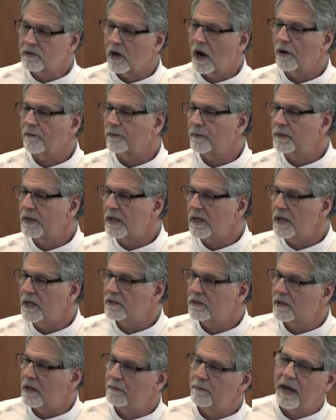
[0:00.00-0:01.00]
star from the
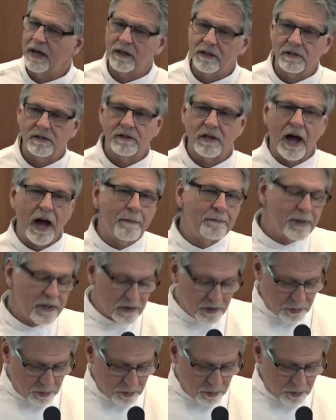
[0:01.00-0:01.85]
east, they make a stop in